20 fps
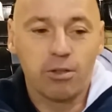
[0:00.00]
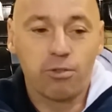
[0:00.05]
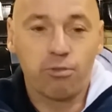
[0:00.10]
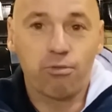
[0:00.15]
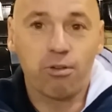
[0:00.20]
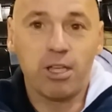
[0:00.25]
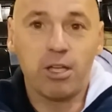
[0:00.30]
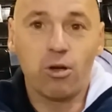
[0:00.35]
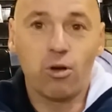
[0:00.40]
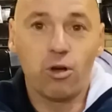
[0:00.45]

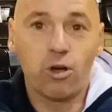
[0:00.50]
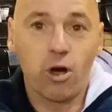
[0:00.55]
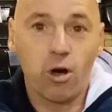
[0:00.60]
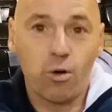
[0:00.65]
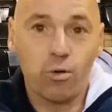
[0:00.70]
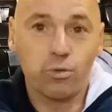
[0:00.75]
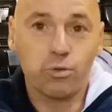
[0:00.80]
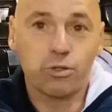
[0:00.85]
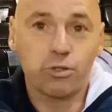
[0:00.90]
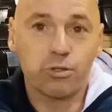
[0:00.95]
3 good
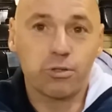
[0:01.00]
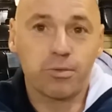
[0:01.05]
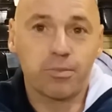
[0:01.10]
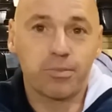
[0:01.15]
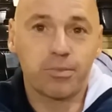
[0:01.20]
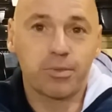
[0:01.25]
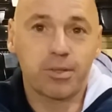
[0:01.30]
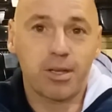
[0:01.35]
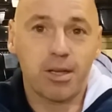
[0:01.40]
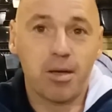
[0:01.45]
goals,
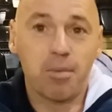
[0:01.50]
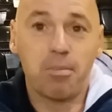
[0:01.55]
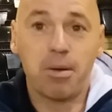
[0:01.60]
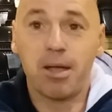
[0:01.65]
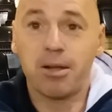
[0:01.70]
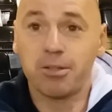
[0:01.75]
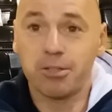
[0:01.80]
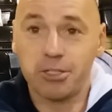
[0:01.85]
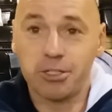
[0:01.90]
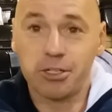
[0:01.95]
a
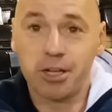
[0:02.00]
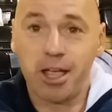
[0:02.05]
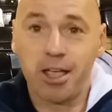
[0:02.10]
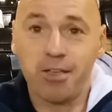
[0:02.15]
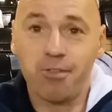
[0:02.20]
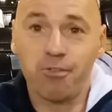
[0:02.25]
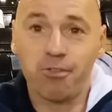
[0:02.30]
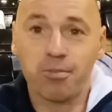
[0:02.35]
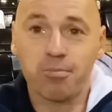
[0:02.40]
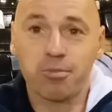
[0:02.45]
penalty
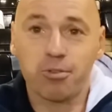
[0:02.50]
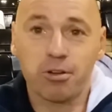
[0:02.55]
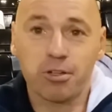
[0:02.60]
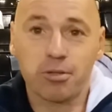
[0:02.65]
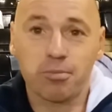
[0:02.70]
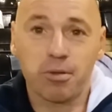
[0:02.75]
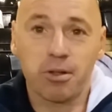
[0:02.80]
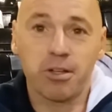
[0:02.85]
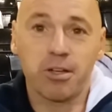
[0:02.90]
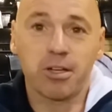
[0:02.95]
save from
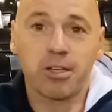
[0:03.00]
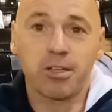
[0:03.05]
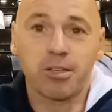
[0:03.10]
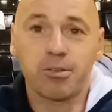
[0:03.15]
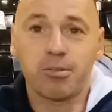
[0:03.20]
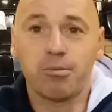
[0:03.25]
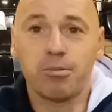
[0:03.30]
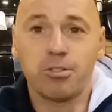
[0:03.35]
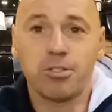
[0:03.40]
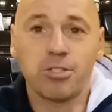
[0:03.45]
Chris Mullock,
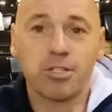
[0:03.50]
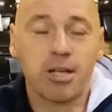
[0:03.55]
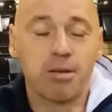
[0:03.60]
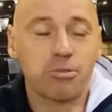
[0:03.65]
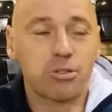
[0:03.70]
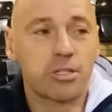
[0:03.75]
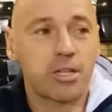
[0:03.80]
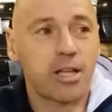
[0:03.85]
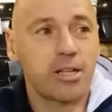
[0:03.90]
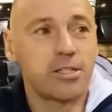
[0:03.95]
which is
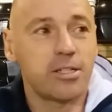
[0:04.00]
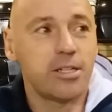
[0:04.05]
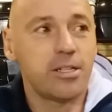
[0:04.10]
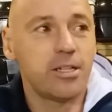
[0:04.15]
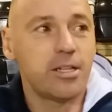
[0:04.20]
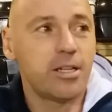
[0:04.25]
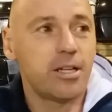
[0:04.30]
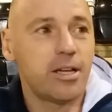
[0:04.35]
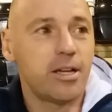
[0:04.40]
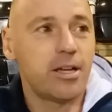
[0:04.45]

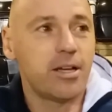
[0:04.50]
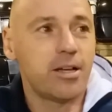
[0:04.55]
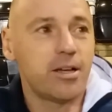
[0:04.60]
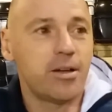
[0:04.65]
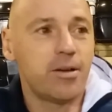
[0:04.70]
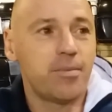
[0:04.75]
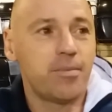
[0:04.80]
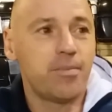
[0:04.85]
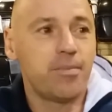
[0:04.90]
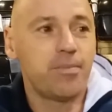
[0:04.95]
outstanding,
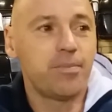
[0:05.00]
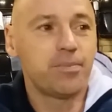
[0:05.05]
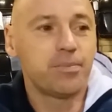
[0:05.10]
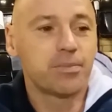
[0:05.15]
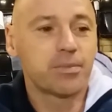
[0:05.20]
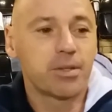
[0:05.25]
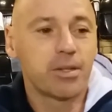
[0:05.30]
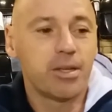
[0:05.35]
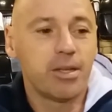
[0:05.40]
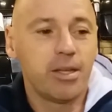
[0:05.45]
and
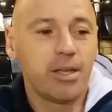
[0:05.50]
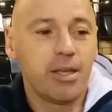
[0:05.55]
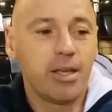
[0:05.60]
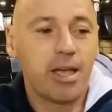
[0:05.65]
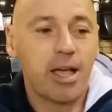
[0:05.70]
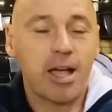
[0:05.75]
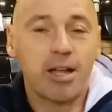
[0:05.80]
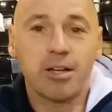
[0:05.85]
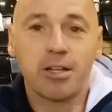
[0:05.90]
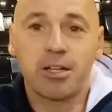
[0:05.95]

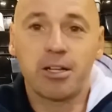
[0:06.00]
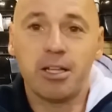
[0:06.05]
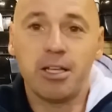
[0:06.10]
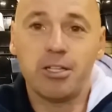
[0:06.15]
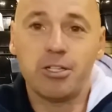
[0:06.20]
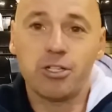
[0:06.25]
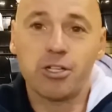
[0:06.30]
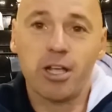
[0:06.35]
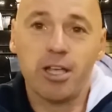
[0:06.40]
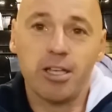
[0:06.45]
a
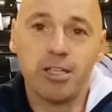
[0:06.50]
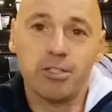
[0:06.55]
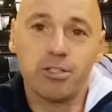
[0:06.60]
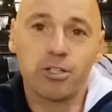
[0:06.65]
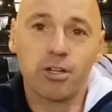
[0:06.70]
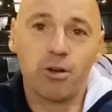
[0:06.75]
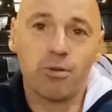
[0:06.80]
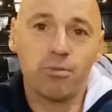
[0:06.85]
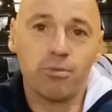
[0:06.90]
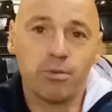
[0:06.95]
clean sheet.
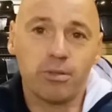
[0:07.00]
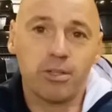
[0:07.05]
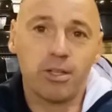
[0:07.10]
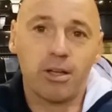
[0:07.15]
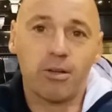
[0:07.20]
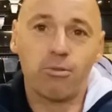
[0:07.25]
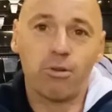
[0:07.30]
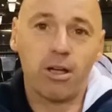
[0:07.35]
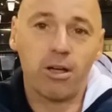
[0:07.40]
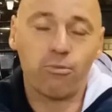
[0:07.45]
So
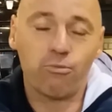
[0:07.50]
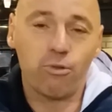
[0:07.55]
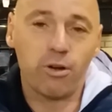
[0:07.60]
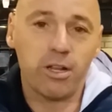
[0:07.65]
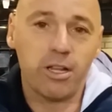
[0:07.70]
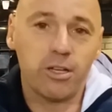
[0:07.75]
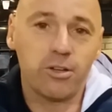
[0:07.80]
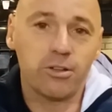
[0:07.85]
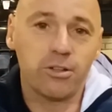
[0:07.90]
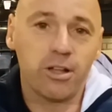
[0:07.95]
a
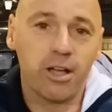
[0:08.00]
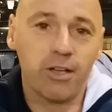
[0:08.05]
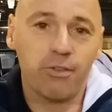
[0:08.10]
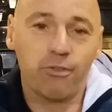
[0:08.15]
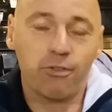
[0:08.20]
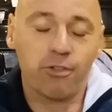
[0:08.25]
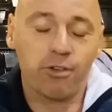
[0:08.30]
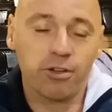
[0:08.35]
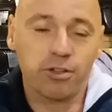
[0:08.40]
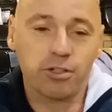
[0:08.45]
really good night
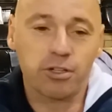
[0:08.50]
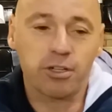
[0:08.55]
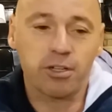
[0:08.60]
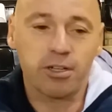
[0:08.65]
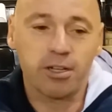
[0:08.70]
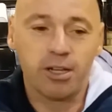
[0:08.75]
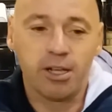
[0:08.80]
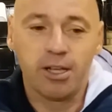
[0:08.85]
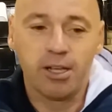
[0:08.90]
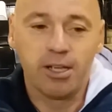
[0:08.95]
for us,
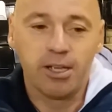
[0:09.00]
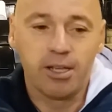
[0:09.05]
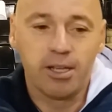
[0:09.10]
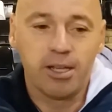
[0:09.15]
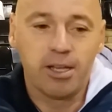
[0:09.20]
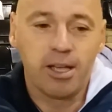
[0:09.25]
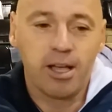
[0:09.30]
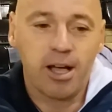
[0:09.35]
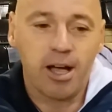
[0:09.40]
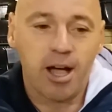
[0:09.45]
and
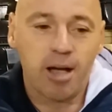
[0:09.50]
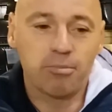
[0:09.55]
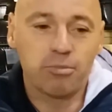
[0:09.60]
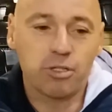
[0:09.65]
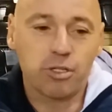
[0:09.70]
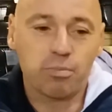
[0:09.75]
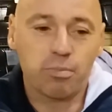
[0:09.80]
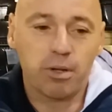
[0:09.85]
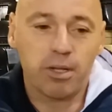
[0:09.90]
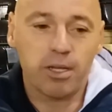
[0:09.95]
I'm
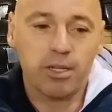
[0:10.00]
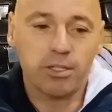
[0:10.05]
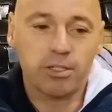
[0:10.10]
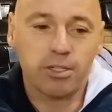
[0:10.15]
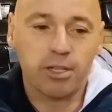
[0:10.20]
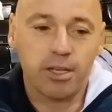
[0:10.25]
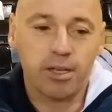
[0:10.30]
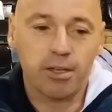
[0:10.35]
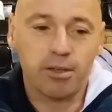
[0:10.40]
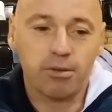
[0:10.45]
just
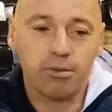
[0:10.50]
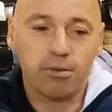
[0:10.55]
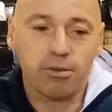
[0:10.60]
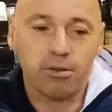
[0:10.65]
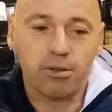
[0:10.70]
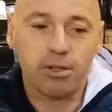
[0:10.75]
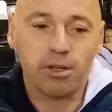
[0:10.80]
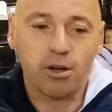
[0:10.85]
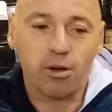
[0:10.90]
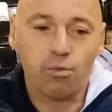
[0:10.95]
pleased that
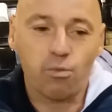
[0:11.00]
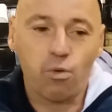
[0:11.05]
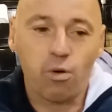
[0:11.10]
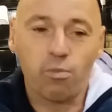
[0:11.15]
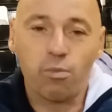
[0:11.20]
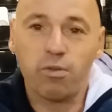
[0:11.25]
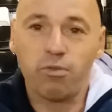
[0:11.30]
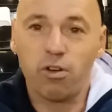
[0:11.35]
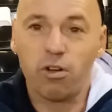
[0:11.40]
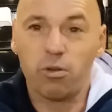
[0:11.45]

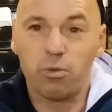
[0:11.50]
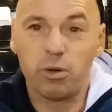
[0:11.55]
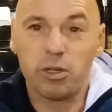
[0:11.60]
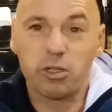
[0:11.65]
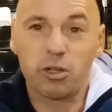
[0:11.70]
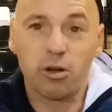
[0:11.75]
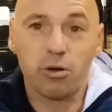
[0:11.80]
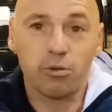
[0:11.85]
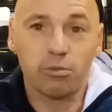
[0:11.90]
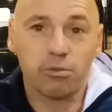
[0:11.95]
one, we've got the
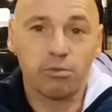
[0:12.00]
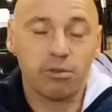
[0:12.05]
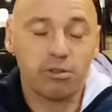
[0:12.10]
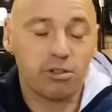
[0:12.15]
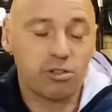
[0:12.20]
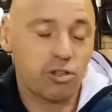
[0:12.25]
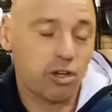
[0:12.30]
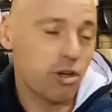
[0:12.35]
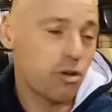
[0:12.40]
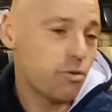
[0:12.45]
result.
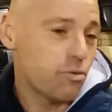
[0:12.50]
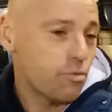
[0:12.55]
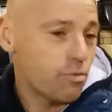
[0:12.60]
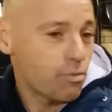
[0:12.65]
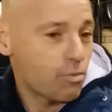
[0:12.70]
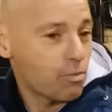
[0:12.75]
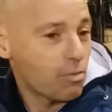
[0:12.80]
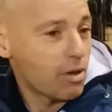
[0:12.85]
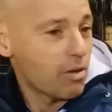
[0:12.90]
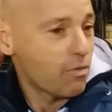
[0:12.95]
2,
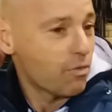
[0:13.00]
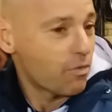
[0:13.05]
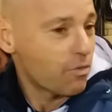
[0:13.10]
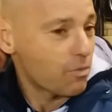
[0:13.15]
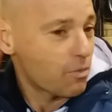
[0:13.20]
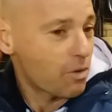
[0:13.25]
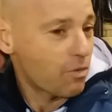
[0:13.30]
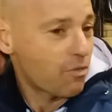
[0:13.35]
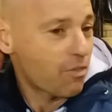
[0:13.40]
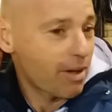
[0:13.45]
we've
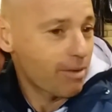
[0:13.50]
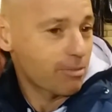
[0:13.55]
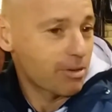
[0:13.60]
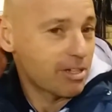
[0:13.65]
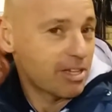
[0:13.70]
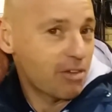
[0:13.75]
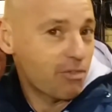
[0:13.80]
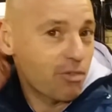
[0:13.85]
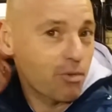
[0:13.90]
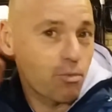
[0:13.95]
found
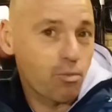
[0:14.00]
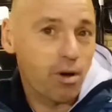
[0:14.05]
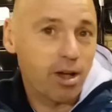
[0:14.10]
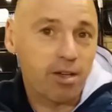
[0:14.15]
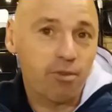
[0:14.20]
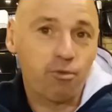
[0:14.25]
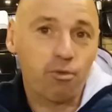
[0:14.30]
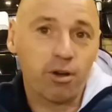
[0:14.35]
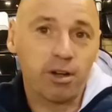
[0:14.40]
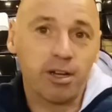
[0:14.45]
a different
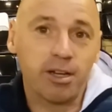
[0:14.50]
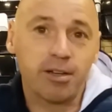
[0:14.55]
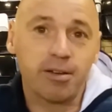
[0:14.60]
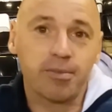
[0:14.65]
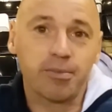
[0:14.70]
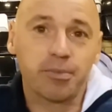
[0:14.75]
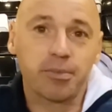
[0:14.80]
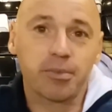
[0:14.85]
way of winning.